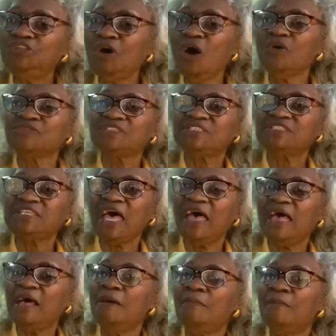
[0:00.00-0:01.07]
You don't
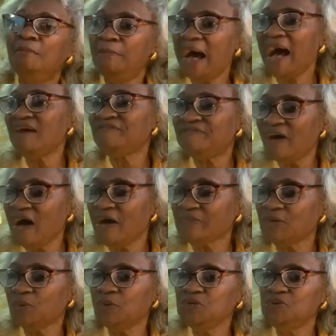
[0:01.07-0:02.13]
say my
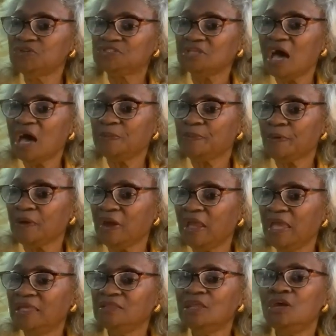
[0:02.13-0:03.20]
father when you start
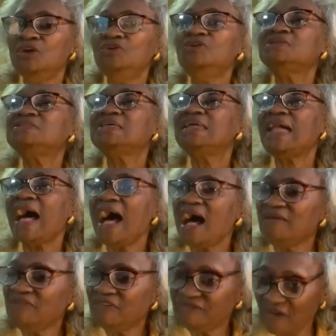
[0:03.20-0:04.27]
praying. Mm-hmm. You said
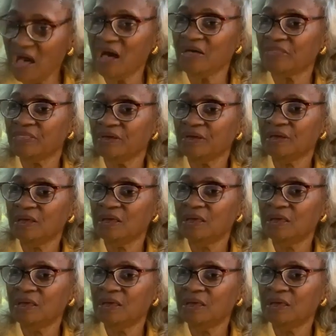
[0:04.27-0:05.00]
our father.